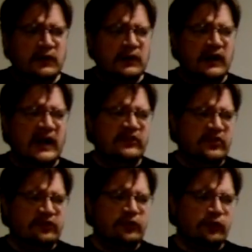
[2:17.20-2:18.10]

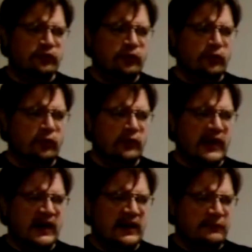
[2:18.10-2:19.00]
antisocial
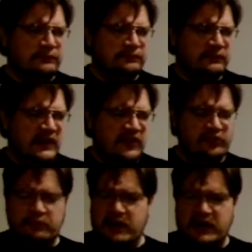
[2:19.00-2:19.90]

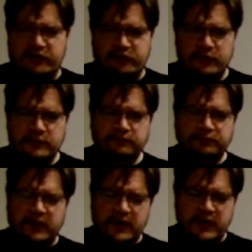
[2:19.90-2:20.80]
escapades.
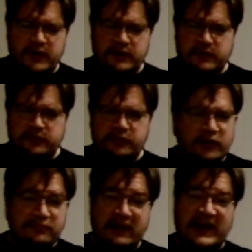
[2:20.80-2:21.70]
Don't
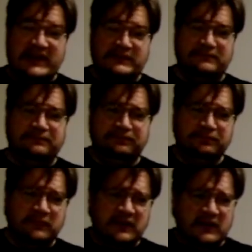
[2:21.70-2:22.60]
buy
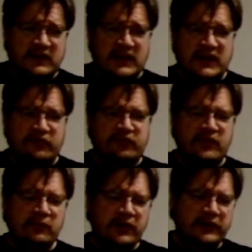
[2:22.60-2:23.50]
it. If
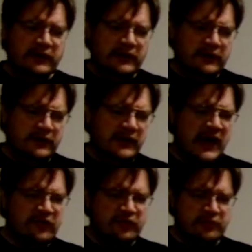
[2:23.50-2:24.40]
someone has
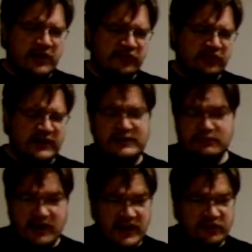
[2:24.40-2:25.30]
depression, in
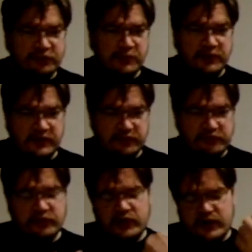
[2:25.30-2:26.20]
my experience,
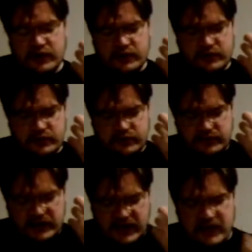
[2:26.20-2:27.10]

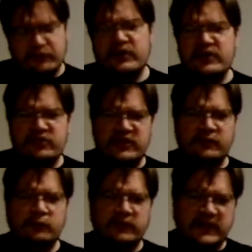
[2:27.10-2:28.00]
everything,
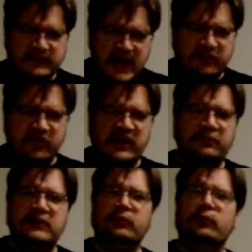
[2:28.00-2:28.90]
when they lash out at
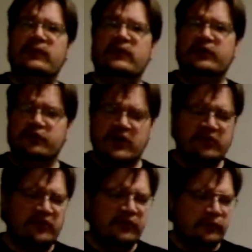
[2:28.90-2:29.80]
people, when they're
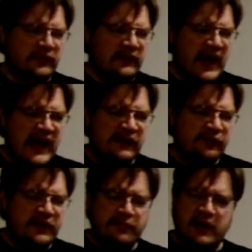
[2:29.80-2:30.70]
aggressive, when they're
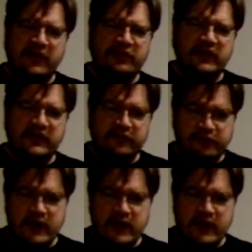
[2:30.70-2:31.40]
angry about things,